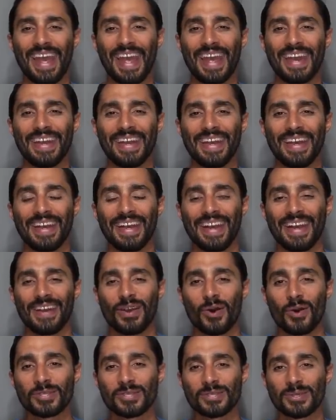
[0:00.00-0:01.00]
and then, and
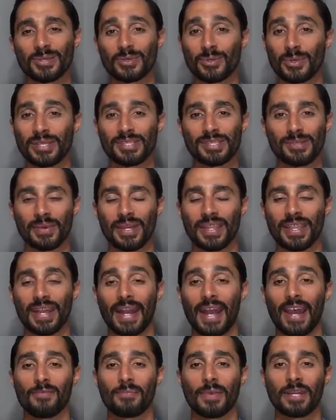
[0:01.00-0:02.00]
also the crazy way that
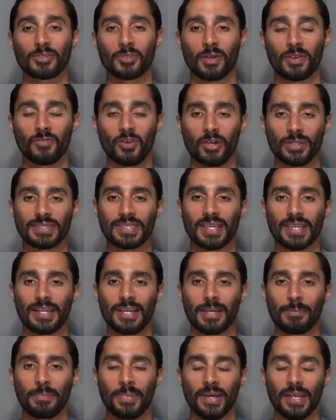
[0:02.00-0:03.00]
I have my truck vault set
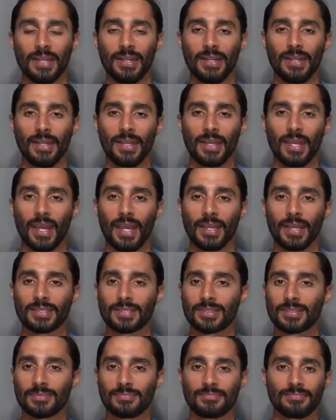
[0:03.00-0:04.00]
up. But
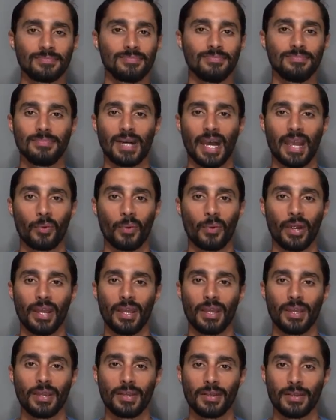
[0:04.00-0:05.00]
it's my
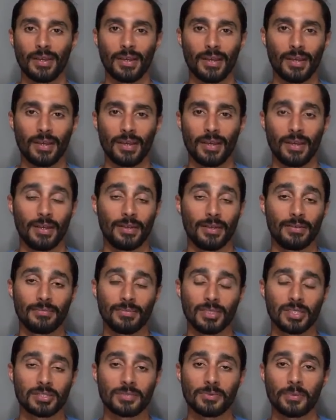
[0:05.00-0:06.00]
way, and uh, and
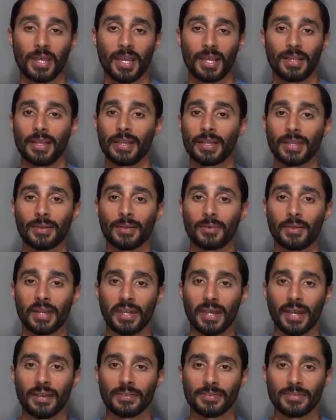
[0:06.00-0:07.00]
it's the way I like it right
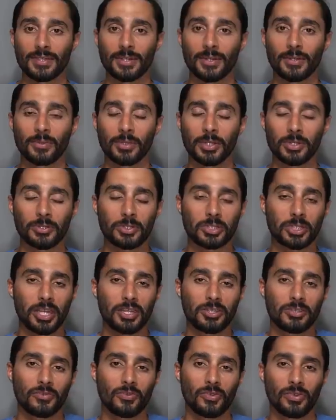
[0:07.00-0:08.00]
now. So it'll
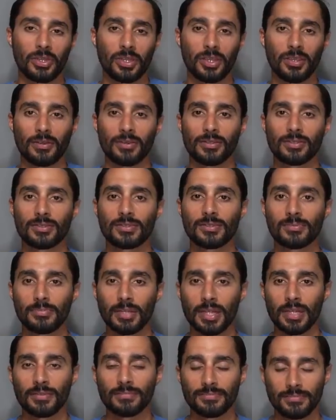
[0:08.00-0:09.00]
change over the years,
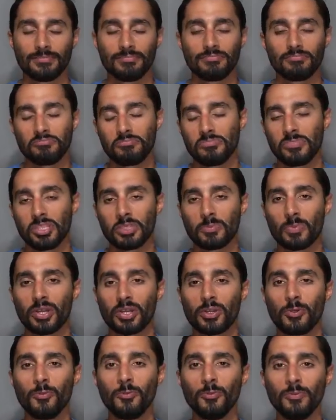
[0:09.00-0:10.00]
but it's
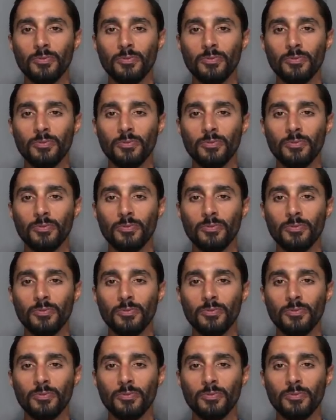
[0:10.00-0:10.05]
pretty cool.